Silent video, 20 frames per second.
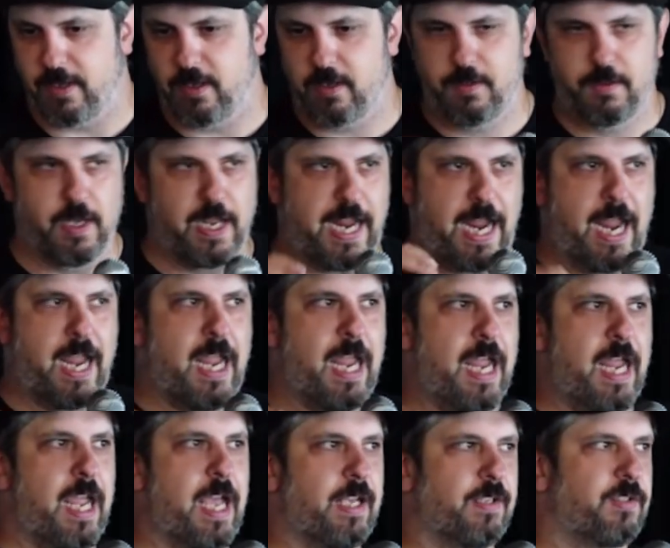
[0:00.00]
the
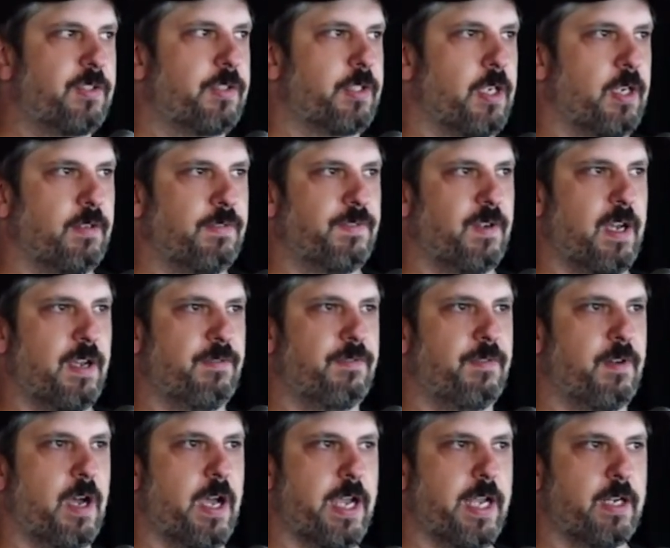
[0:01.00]
AAS stuff I
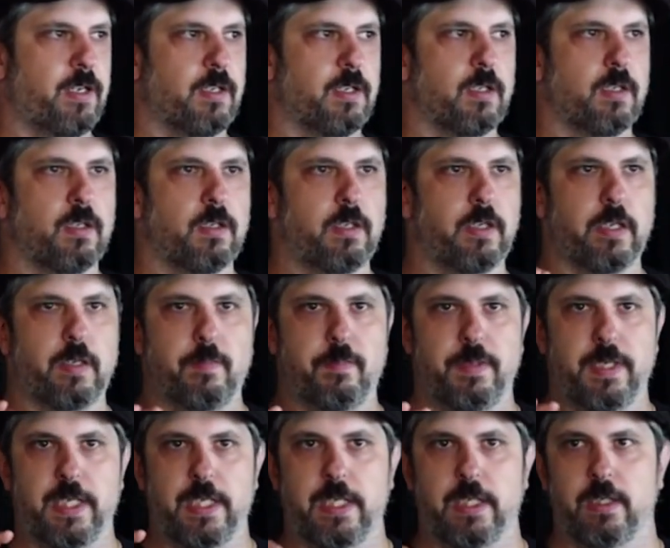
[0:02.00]
find can
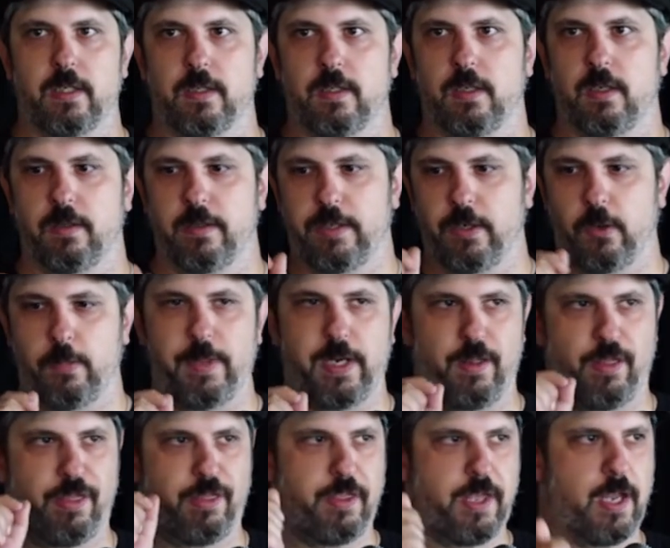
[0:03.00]
be a little bit
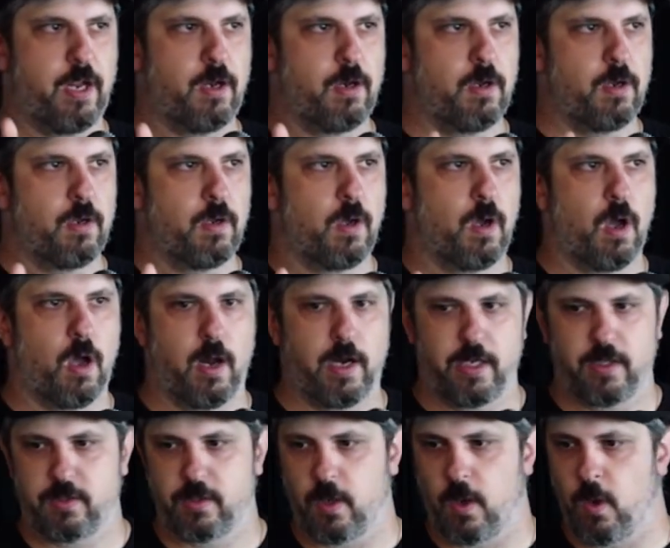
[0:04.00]
thin on
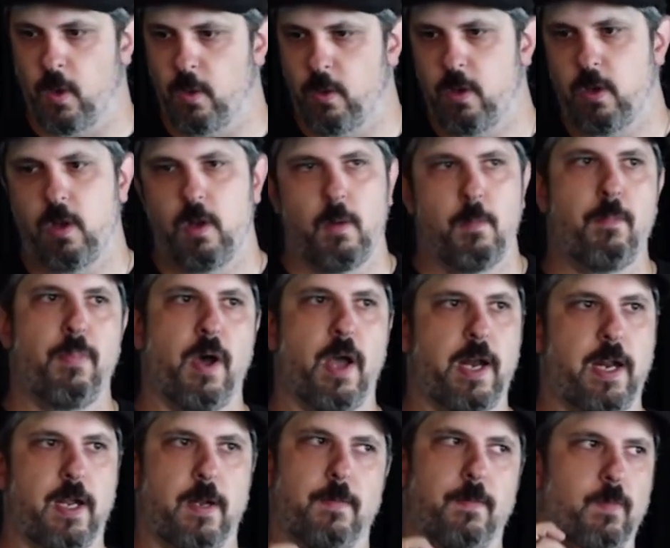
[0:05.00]
its own, but
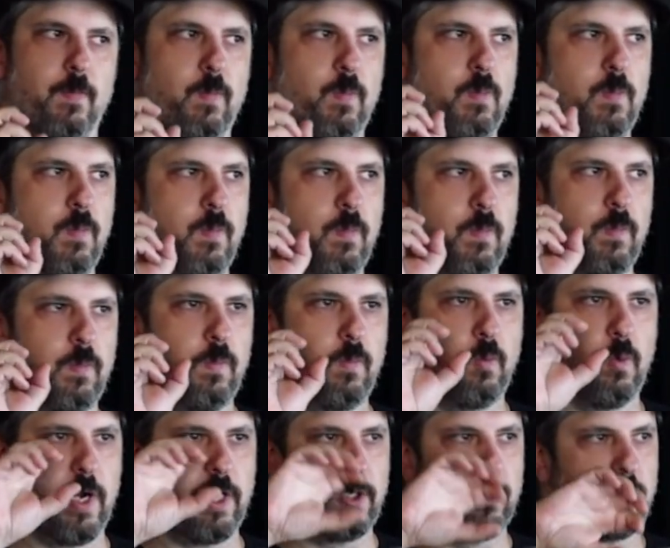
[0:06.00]

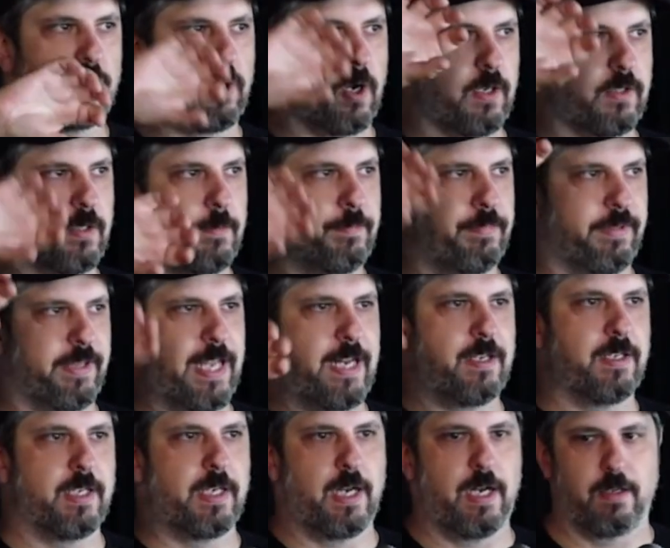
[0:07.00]
when you start to blend
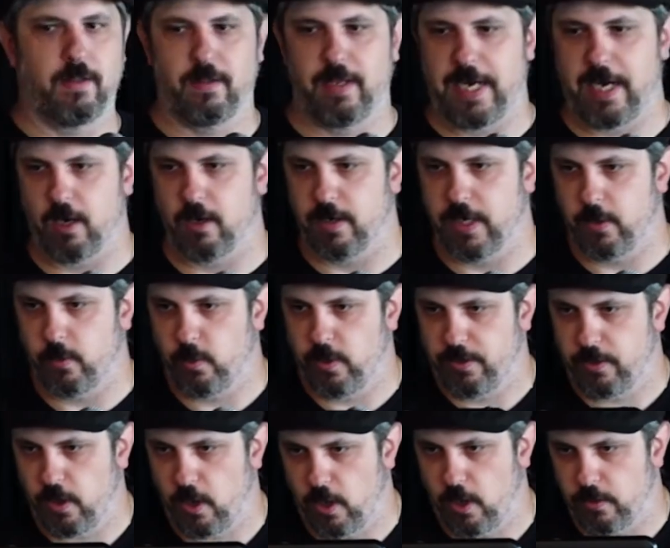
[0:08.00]
it and layer it with
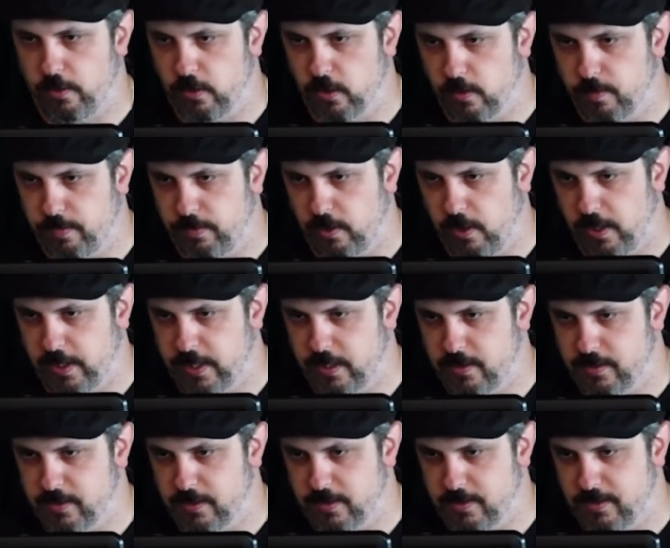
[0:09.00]
other plugins,
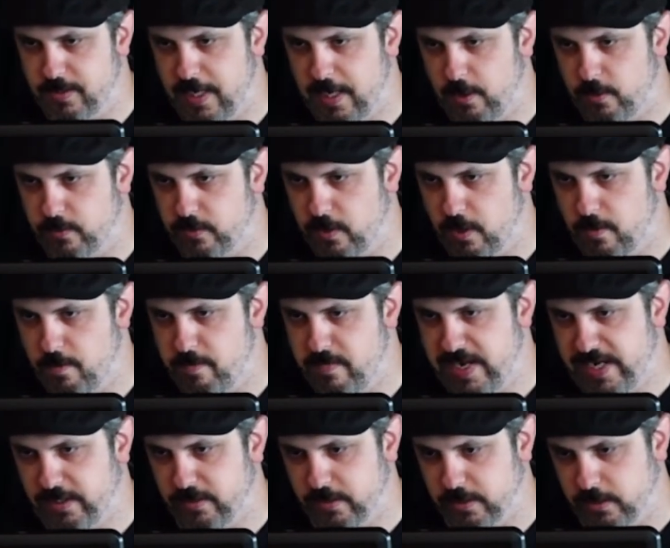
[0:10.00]
it sounds
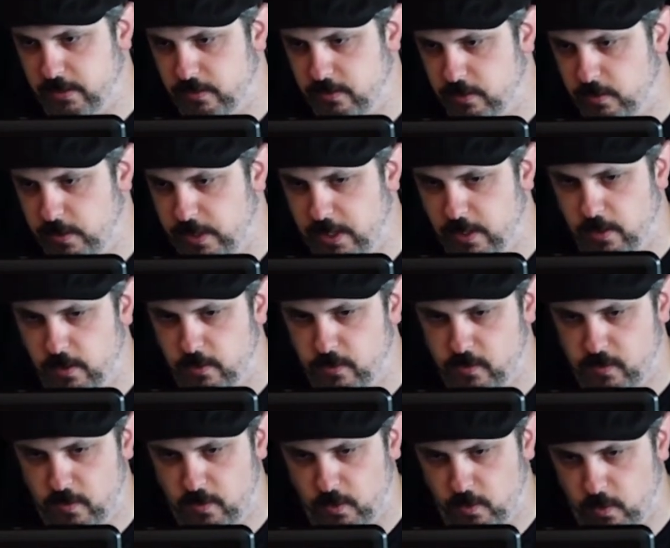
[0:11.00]
amazing. So here's
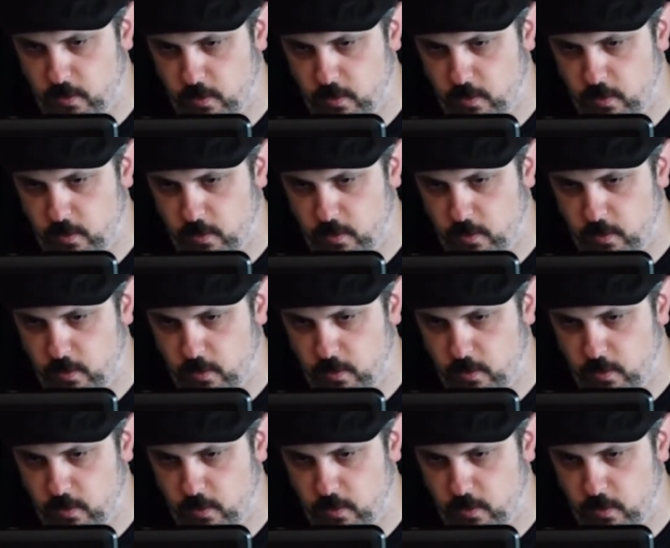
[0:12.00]
the